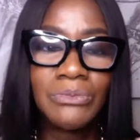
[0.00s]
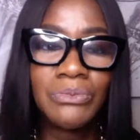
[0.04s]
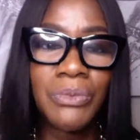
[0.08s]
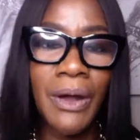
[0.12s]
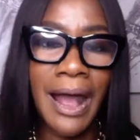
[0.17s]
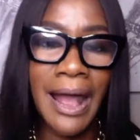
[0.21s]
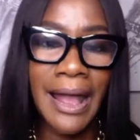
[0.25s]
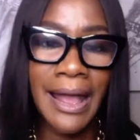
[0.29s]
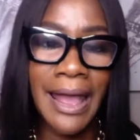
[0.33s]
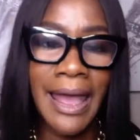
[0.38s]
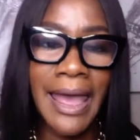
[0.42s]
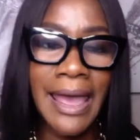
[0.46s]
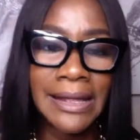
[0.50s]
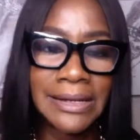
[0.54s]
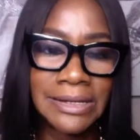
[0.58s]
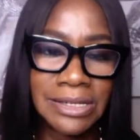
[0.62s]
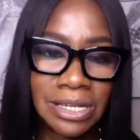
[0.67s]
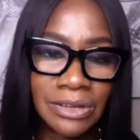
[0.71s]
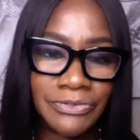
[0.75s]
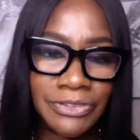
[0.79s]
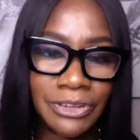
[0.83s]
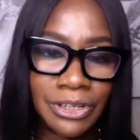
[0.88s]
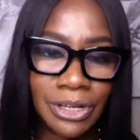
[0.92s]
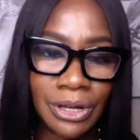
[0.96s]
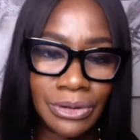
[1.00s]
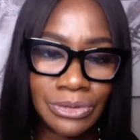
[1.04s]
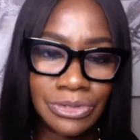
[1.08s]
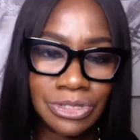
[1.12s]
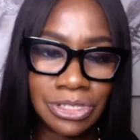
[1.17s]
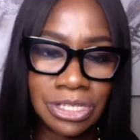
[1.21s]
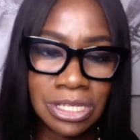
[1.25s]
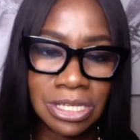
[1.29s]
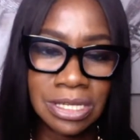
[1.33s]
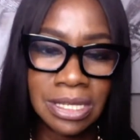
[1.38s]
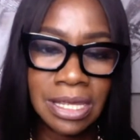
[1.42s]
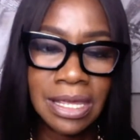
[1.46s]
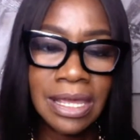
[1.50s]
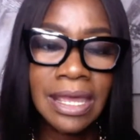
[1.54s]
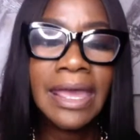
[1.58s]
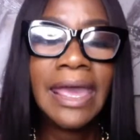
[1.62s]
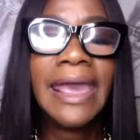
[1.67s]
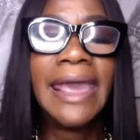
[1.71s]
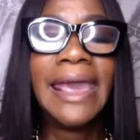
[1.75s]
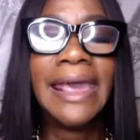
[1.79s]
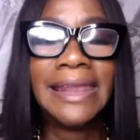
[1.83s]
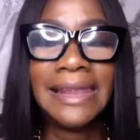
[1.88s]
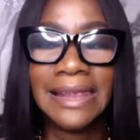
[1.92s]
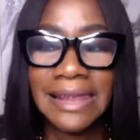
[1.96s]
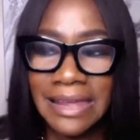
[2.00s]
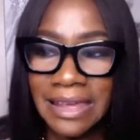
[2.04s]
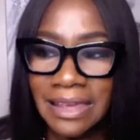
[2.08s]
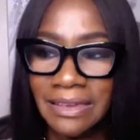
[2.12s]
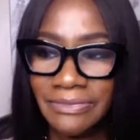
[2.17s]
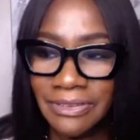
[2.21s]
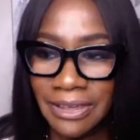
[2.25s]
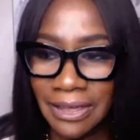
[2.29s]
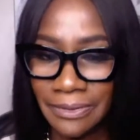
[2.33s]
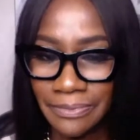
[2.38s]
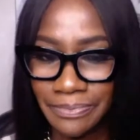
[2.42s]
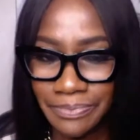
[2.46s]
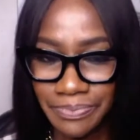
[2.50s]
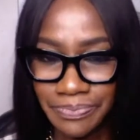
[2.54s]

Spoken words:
why I had difficulty in leaving?